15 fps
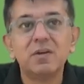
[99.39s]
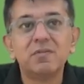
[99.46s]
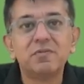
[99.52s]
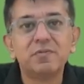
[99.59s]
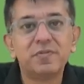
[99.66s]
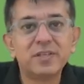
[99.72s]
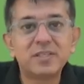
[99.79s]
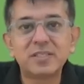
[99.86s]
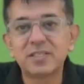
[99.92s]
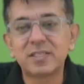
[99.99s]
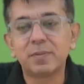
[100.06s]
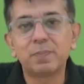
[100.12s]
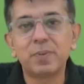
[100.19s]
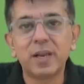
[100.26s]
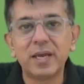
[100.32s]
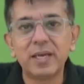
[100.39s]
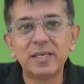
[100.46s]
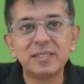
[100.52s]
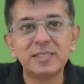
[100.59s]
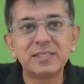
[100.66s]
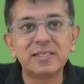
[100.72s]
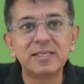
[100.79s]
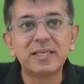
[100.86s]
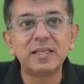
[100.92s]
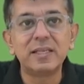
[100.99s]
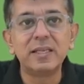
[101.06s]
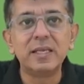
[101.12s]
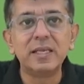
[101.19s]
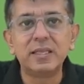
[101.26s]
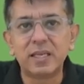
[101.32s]
which supplies
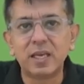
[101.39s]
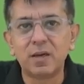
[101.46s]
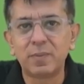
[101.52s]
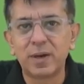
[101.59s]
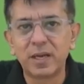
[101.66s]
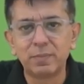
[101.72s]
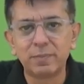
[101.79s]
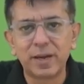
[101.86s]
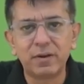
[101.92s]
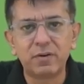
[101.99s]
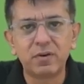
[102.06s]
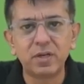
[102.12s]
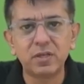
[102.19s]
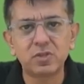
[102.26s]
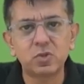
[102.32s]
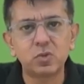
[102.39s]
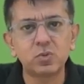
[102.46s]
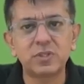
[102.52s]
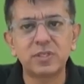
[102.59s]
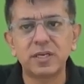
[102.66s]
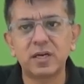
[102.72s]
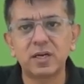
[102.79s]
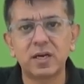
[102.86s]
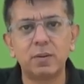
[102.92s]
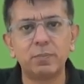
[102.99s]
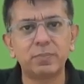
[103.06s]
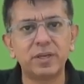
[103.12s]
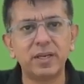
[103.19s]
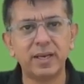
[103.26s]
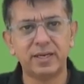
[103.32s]
lithium ion batteries to, say, a
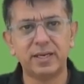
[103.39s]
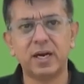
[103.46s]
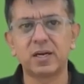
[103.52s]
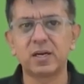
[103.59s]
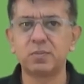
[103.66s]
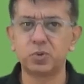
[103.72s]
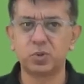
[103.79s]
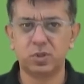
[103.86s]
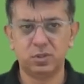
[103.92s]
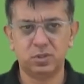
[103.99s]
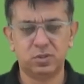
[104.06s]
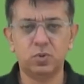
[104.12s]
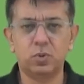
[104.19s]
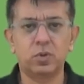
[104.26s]
company like Tata Motors.